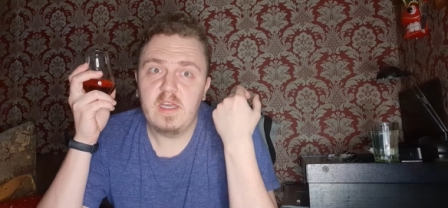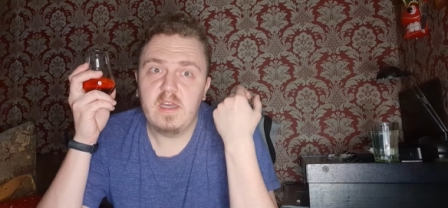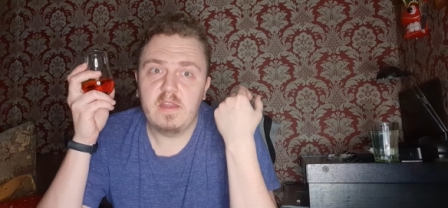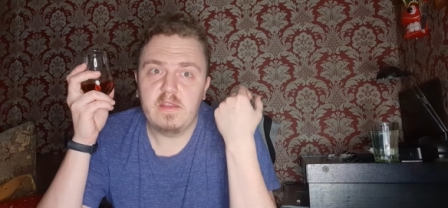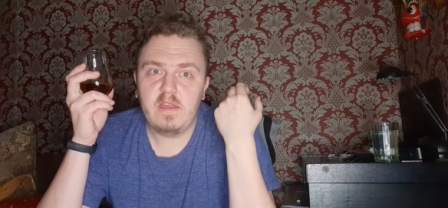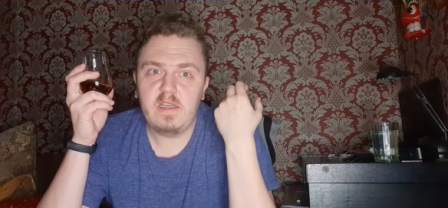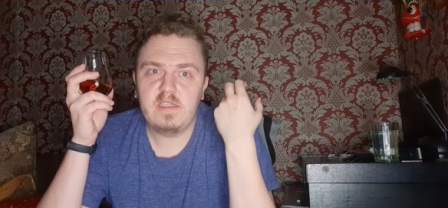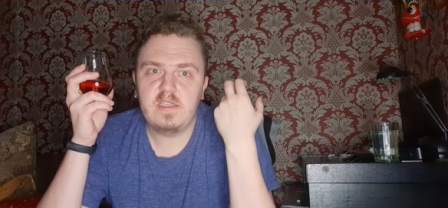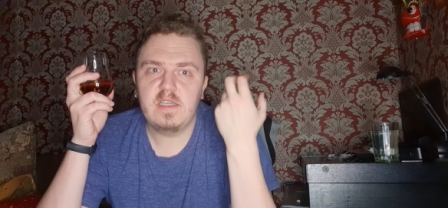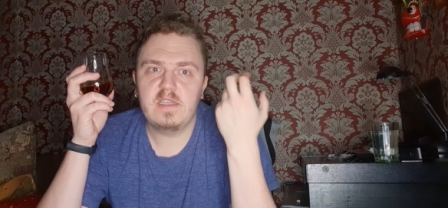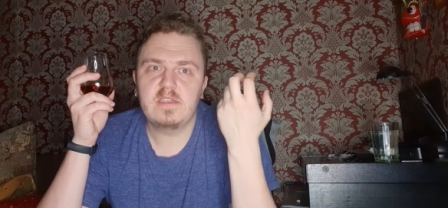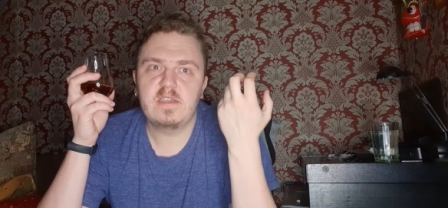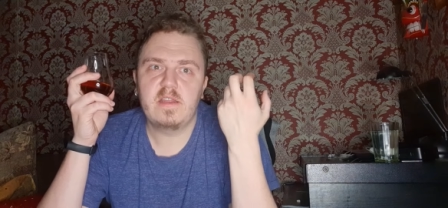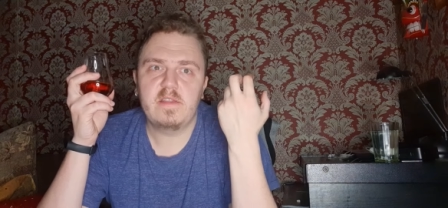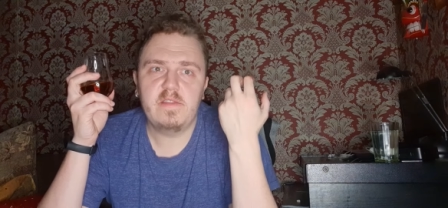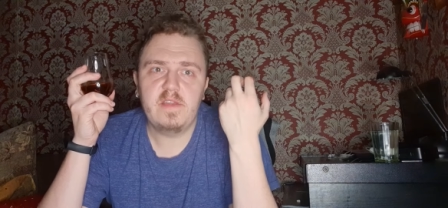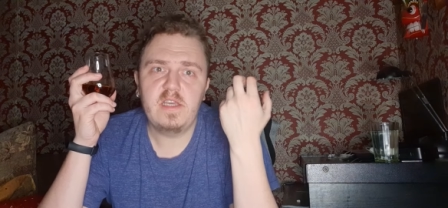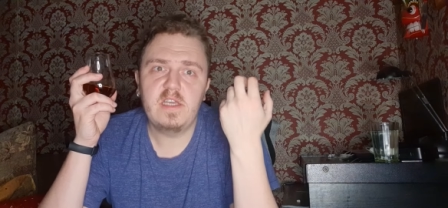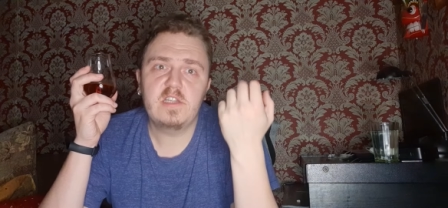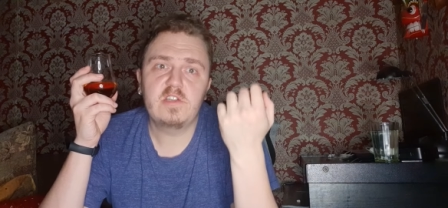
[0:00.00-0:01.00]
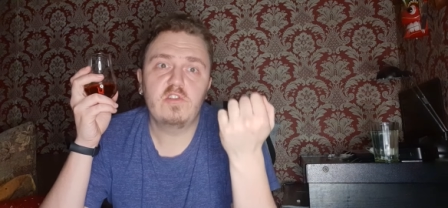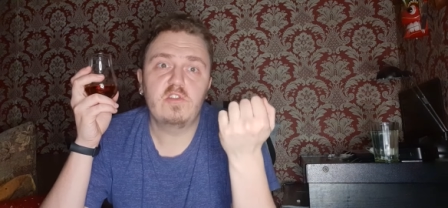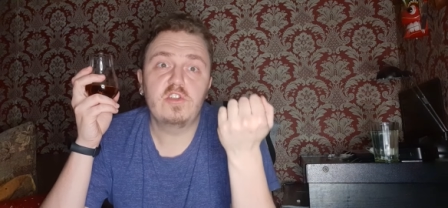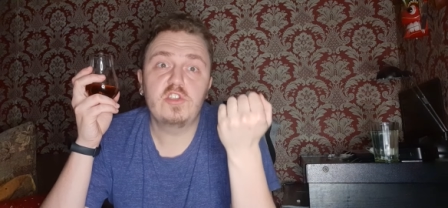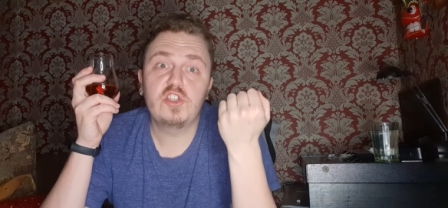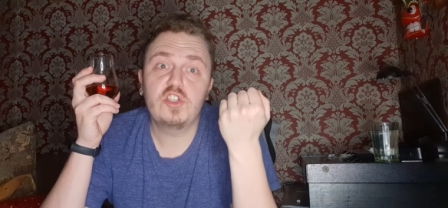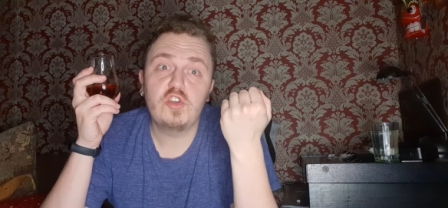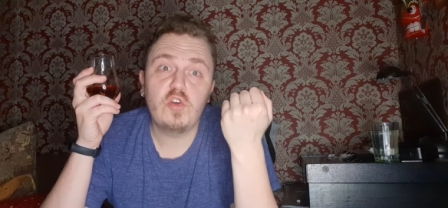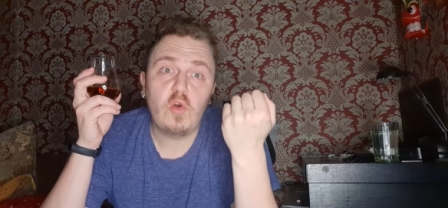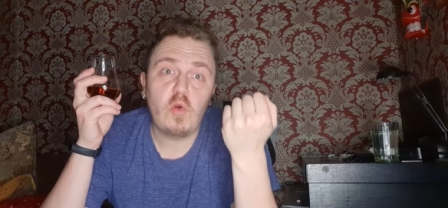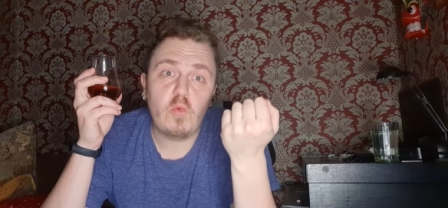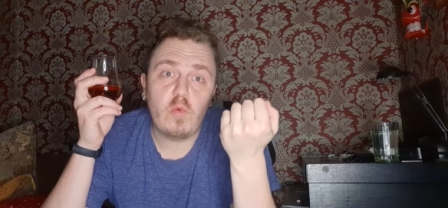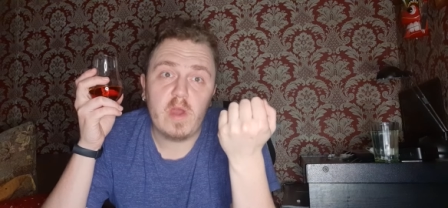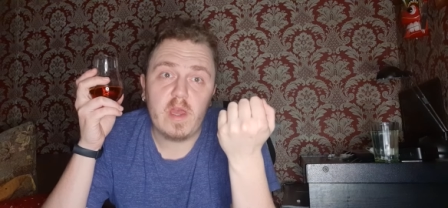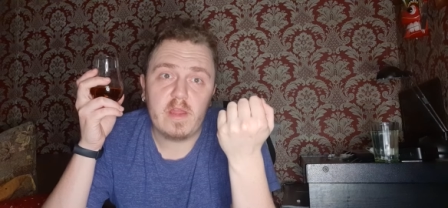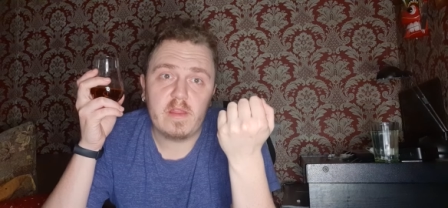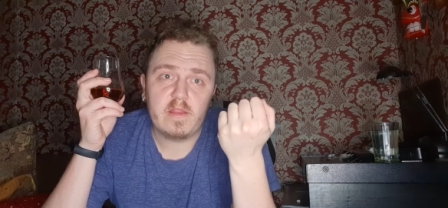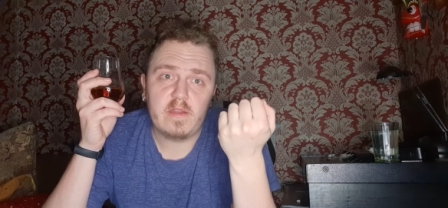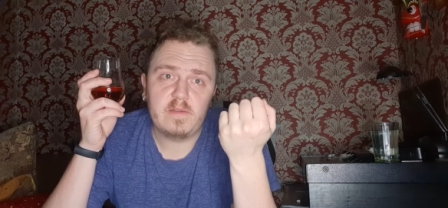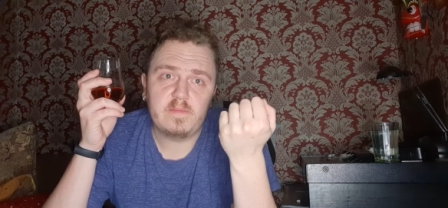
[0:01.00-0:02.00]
this is a thing to enjoy with.